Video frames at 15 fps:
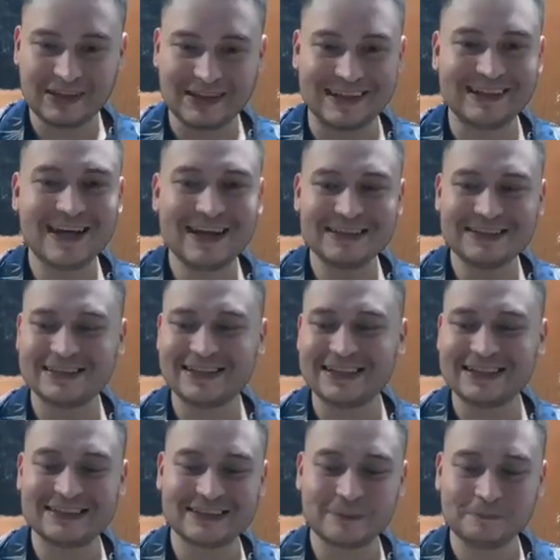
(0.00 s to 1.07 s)
it has
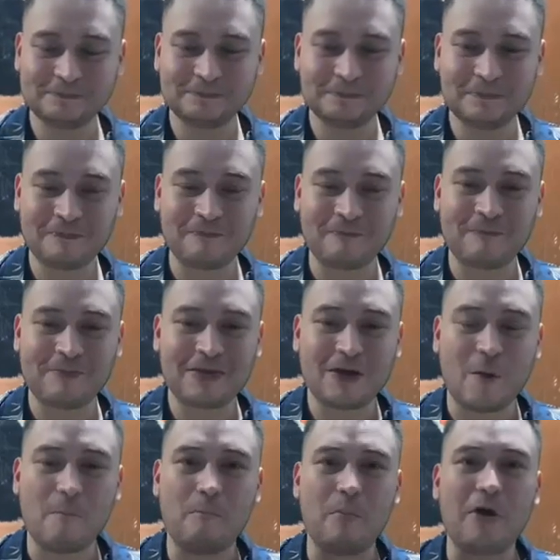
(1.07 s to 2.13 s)
this
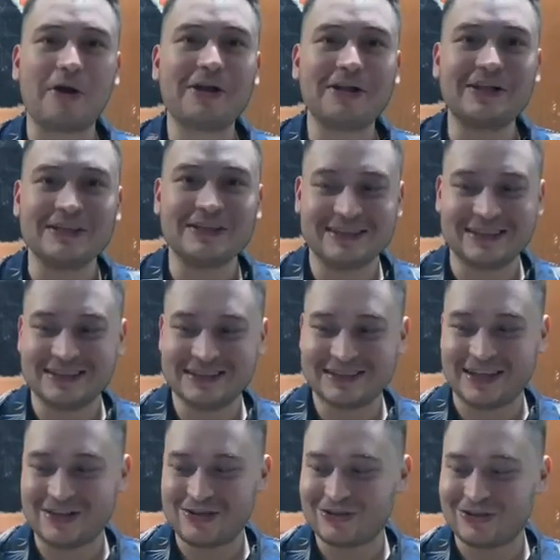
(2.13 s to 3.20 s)
burning
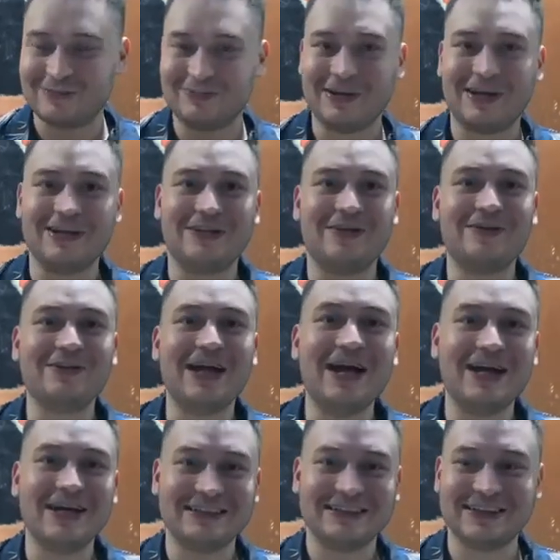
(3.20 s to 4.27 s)
sensation, but I know
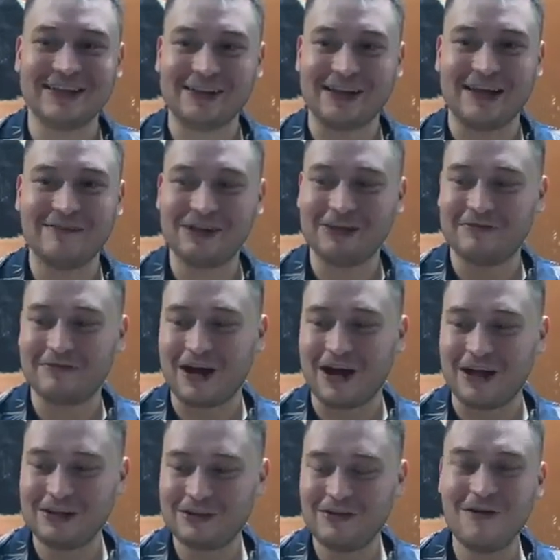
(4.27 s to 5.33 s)
that's the level of
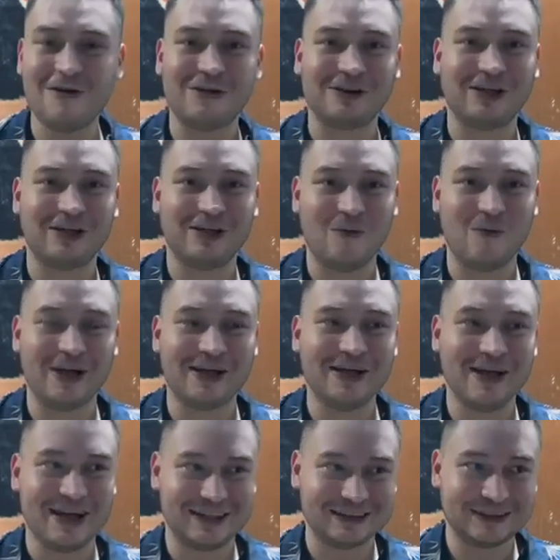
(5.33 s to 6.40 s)
alcohol that the wine
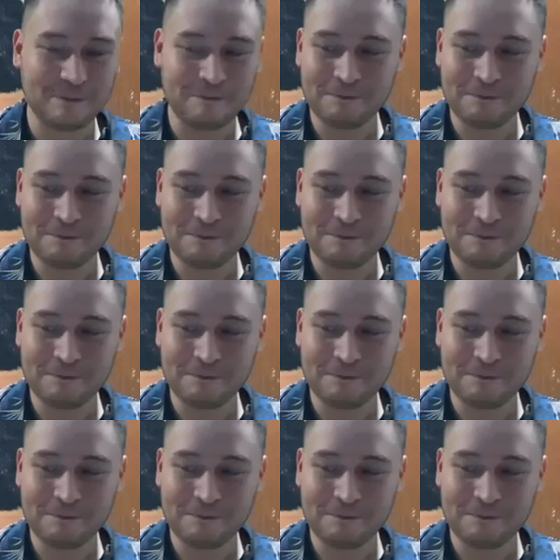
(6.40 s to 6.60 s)
has.